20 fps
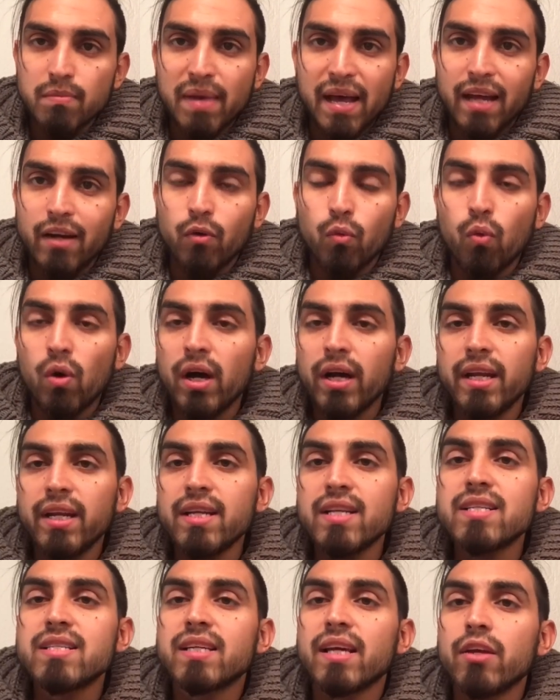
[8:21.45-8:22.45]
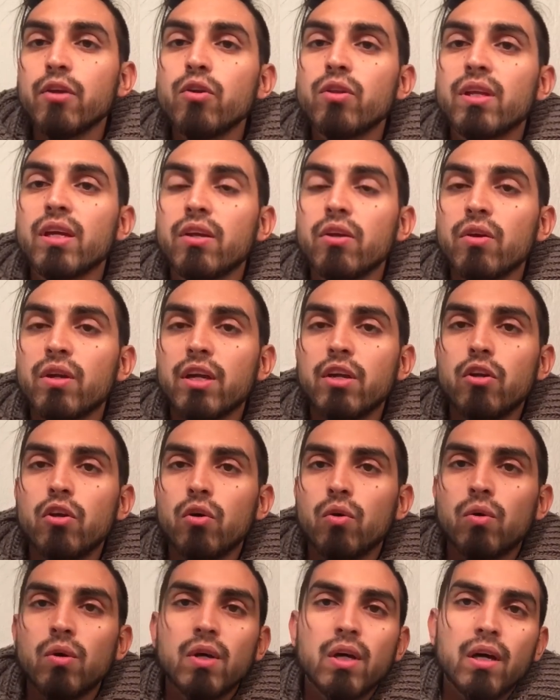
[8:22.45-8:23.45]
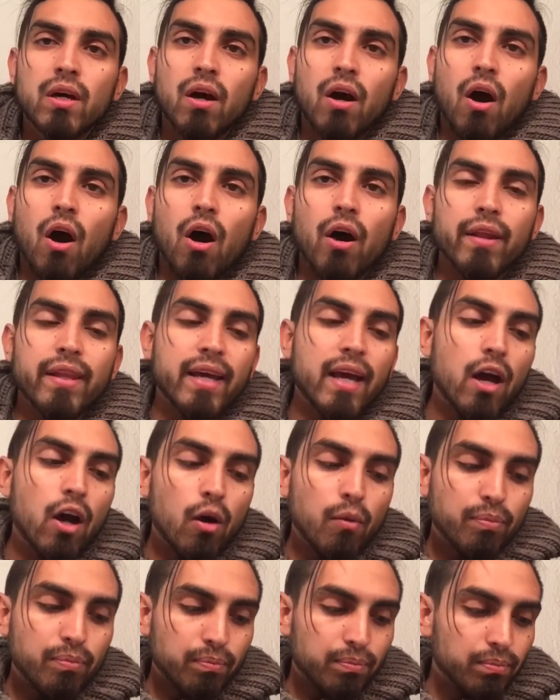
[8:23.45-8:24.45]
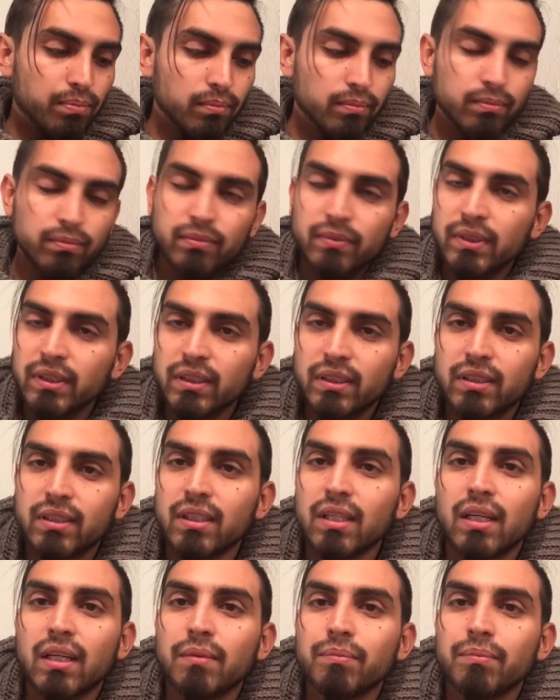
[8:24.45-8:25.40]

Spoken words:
matter what it is that you think you can do. All the help is